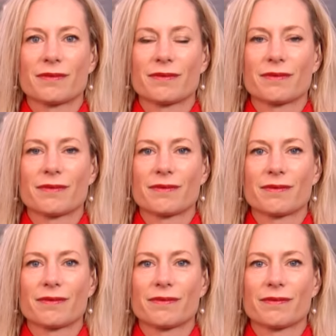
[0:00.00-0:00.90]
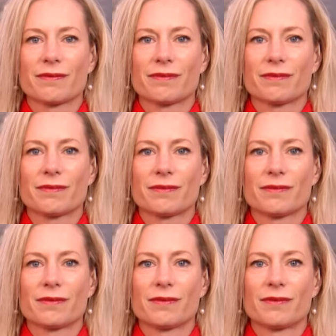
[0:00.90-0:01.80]

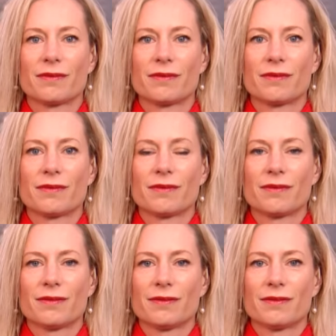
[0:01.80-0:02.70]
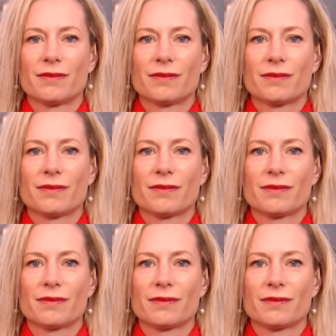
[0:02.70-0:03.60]

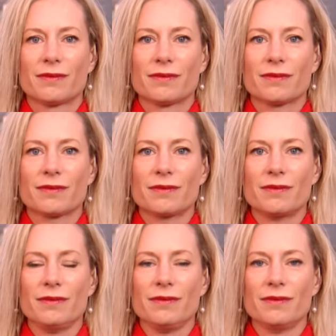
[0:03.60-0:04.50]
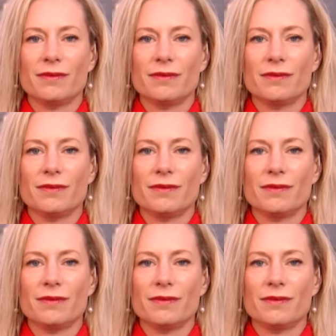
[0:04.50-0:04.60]
The person shown says nothing.